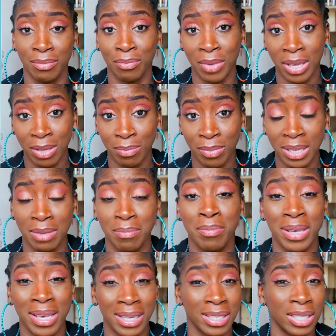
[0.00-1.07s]
Maybe
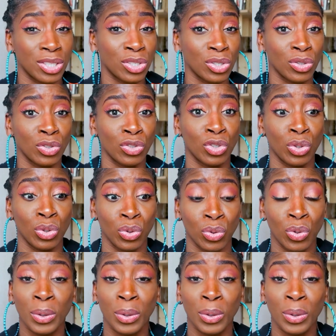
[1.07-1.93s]
pay attention to